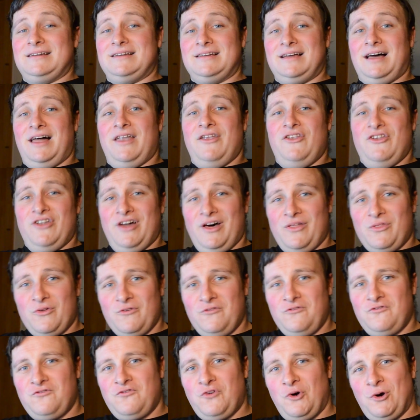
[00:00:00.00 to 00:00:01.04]
Another
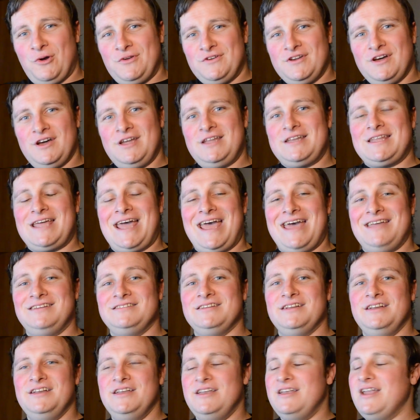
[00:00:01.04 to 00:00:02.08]
Fortnite and
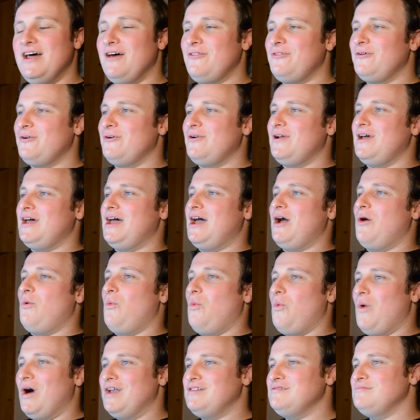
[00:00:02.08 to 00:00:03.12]
another
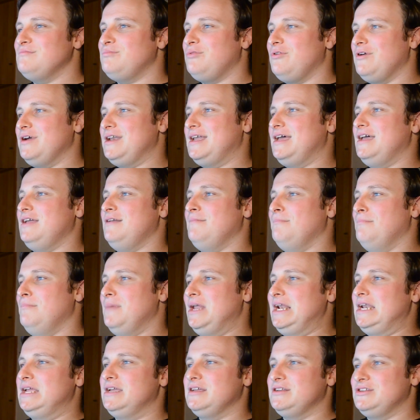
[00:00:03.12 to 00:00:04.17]
$1.8
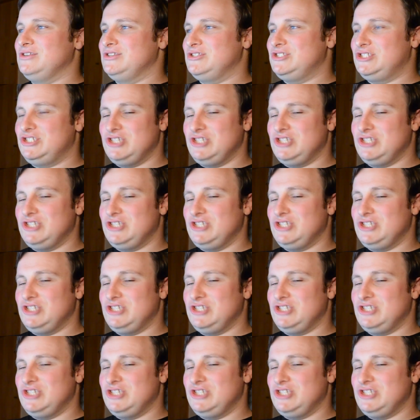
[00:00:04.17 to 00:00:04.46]
million.